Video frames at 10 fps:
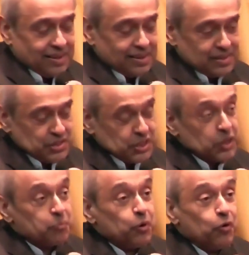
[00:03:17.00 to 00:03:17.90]
a
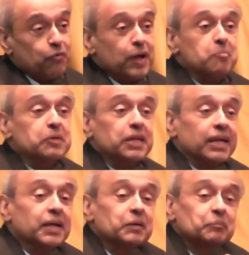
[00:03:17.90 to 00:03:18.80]
Singapore
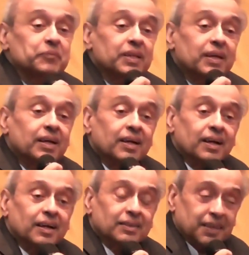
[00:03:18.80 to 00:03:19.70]
family.
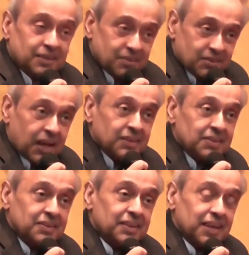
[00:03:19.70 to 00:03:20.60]
They
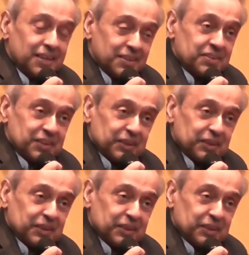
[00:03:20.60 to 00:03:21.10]
decided that